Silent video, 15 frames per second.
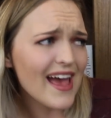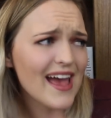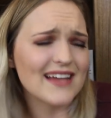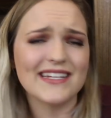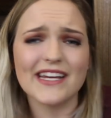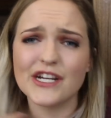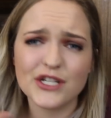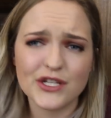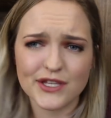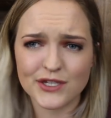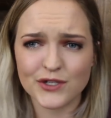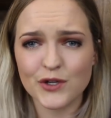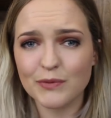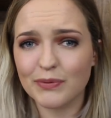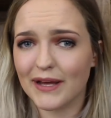and take her to this
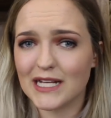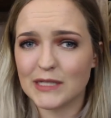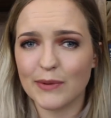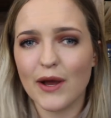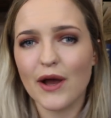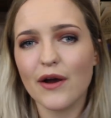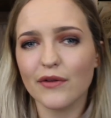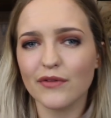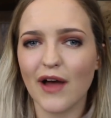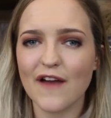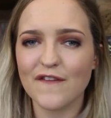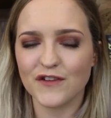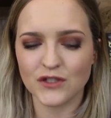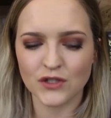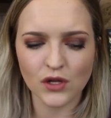new place where her
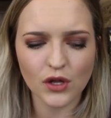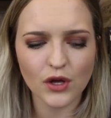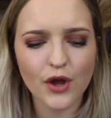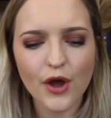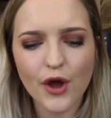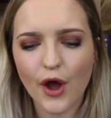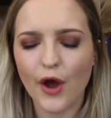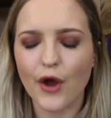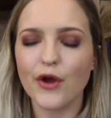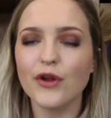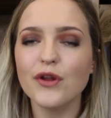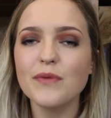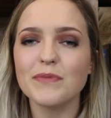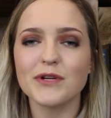life is no longer her own,